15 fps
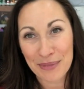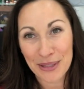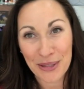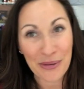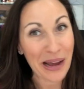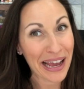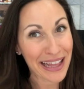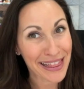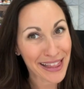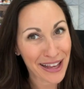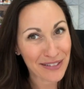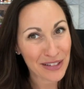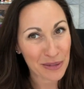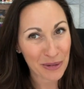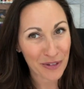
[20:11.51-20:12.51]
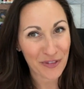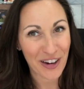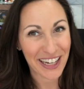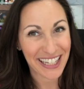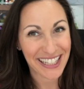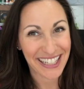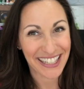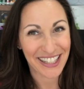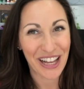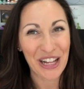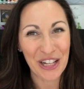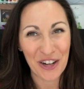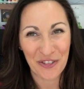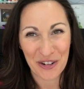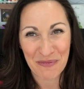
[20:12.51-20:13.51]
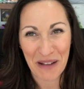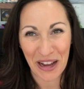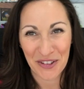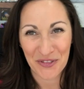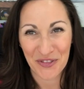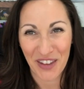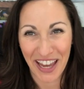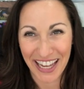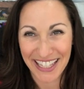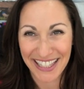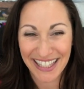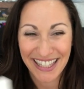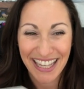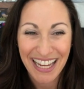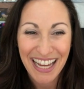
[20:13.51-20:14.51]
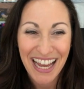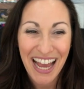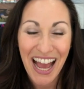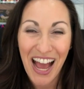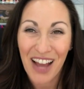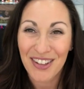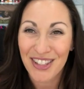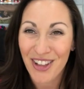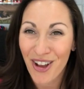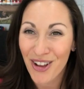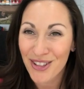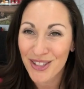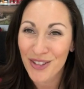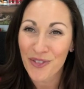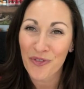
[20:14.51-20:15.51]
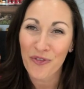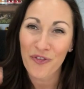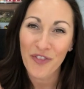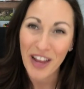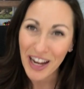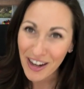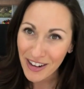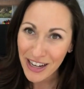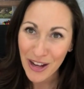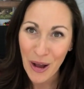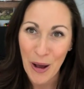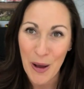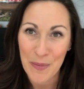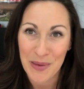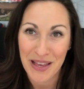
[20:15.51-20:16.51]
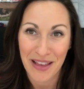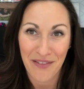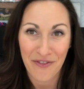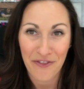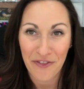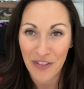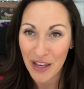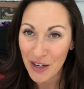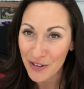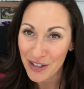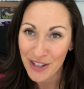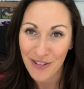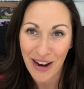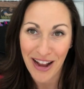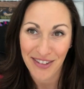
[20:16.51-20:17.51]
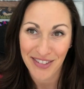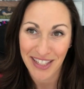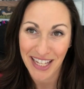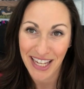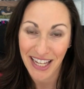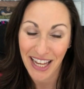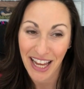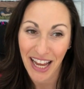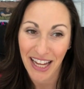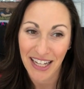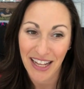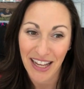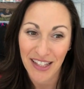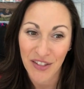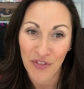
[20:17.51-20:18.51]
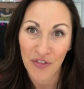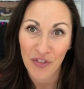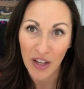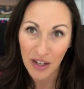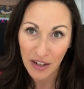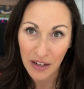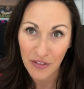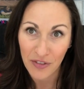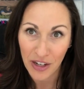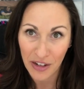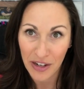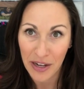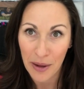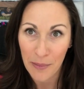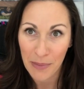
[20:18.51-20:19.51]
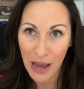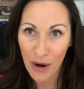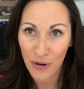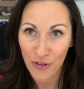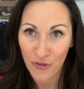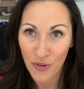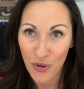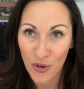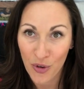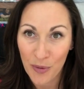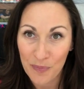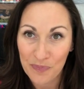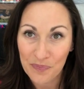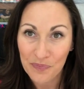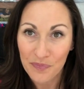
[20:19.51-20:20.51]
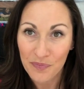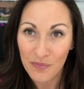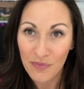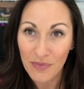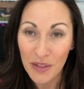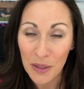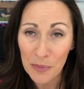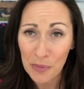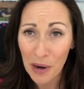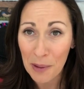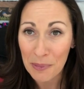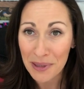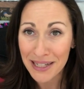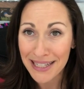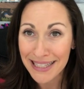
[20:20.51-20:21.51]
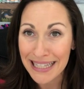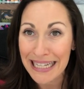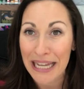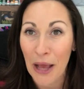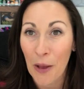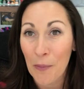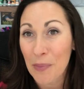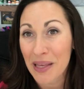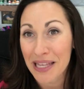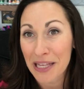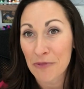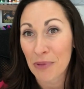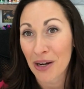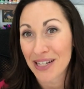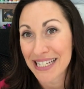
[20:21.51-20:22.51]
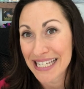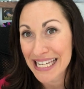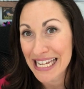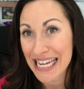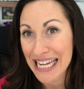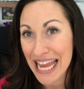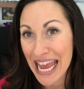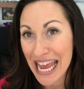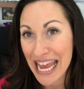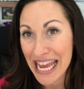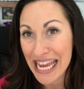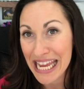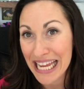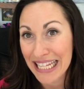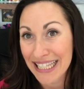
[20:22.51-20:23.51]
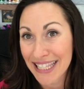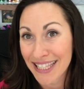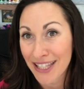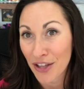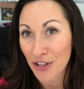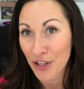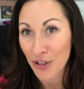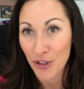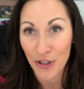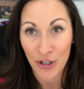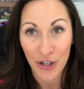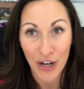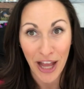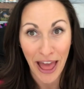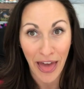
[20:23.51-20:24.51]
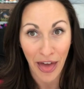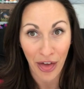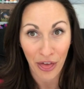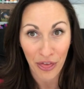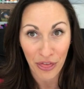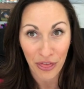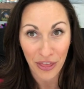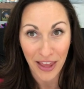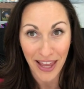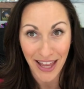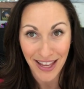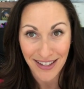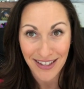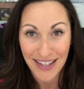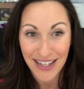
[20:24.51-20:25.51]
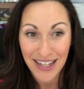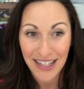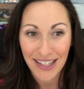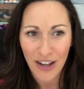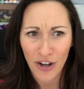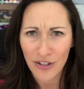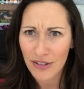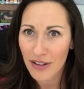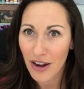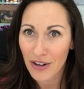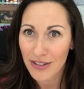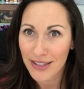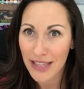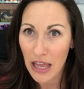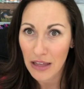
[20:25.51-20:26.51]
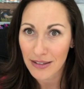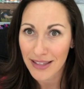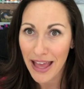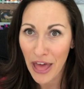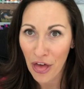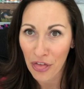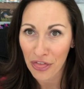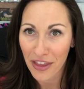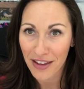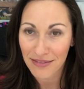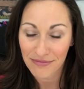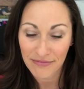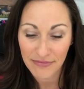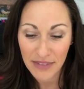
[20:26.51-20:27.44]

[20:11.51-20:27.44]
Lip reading: So I love to put frankincense all over my face. It's also very calming, very grounding, and it's very, very powerful properties in helping keep our DNA and cellular healthy, our cells healthy.